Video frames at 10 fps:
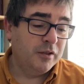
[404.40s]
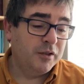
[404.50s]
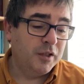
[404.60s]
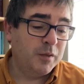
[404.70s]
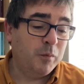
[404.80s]

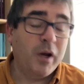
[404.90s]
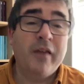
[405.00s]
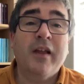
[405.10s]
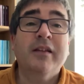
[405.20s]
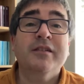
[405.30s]
Just pray
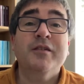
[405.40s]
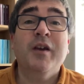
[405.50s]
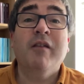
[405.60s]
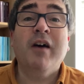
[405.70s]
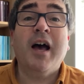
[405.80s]
that you
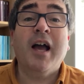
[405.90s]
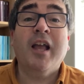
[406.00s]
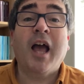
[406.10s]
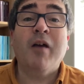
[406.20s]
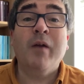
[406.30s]
have
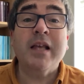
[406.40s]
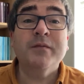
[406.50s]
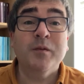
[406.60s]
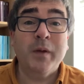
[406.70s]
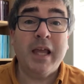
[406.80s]
a
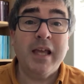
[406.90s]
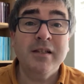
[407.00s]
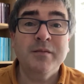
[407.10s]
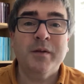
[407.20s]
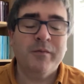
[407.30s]
restful
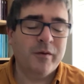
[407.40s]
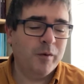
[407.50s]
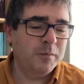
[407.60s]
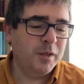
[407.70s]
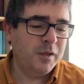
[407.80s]
weekend, whatever you're
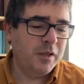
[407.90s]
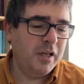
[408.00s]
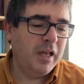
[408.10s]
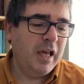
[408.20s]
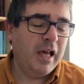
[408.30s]
up to.
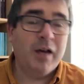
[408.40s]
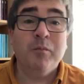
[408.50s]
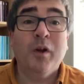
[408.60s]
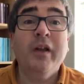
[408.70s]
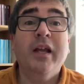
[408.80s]

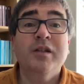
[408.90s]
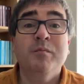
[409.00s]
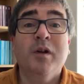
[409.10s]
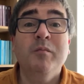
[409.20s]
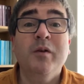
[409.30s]
We're not here
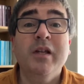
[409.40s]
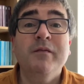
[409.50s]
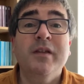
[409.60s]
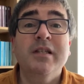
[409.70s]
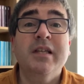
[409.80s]
tomorrow morning
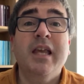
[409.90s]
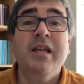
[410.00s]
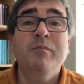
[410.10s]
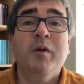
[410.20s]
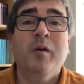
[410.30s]
for this
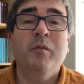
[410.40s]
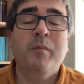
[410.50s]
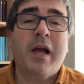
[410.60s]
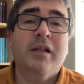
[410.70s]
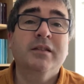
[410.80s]
again, but we're
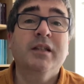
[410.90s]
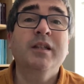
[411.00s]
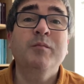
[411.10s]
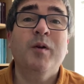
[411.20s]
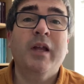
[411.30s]
back on
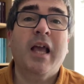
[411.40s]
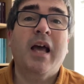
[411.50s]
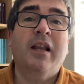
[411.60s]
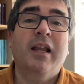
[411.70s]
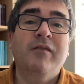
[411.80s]
Sunday morning
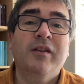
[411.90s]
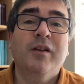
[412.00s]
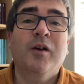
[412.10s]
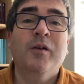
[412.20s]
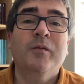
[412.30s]
at 11
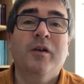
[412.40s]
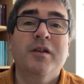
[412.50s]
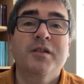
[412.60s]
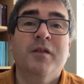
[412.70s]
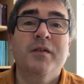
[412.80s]
o'clock for our
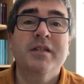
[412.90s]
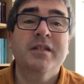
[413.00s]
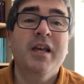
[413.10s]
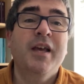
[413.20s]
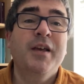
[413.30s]

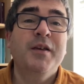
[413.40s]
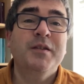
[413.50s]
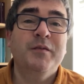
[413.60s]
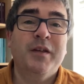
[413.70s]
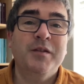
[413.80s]
service.
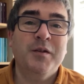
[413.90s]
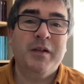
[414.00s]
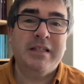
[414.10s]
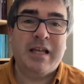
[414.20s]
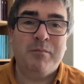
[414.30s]
So if you can
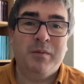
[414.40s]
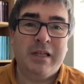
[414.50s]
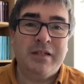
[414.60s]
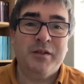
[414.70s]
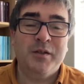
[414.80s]
join us then,
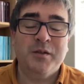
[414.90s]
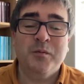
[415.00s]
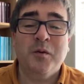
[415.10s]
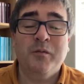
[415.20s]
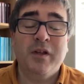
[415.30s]
please do
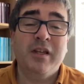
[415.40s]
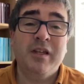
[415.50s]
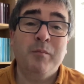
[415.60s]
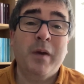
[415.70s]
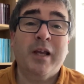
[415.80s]
so. Or if you
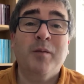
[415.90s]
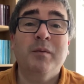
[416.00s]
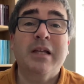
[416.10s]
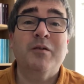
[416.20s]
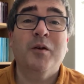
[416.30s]
can pick it up
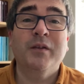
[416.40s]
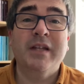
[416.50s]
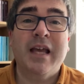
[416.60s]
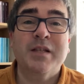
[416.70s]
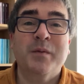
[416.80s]
later on in the
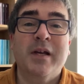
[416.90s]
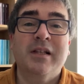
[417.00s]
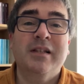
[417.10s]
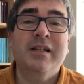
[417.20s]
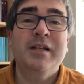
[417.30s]
day as
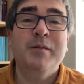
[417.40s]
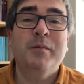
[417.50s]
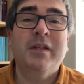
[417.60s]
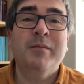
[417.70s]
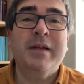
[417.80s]
well.
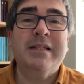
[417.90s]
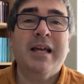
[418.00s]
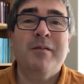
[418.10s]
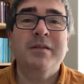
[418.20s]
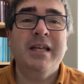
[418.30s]
But in the
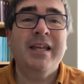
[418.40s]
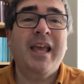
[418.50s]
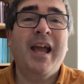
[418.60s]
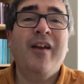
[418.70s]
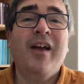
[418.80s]
meantime, take
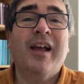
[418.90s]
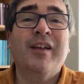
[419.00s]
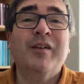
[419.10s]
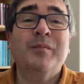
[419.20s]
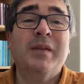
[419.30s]
care
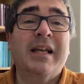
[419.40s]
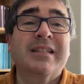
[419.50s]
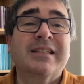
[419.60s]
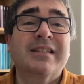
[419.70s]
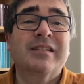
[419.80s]
and God
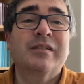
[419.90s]
bless.